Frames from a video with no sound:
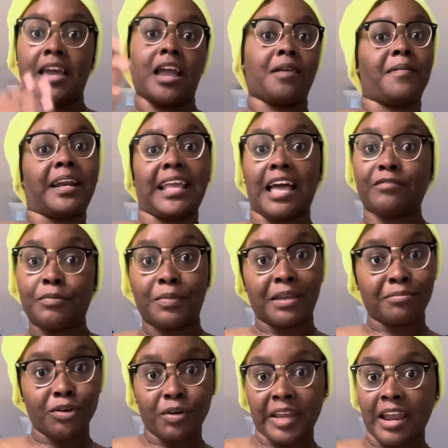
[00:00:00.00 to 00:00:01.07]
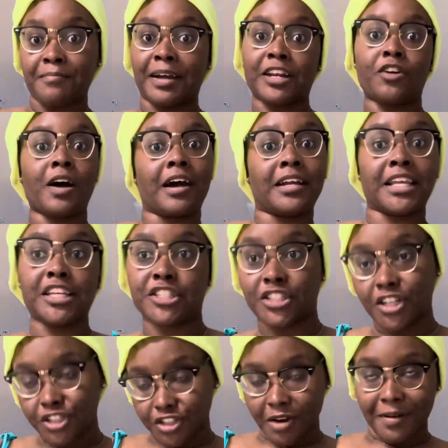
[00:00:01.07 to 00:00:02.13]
Everybody have a big booty. Everybody go out and get surgery.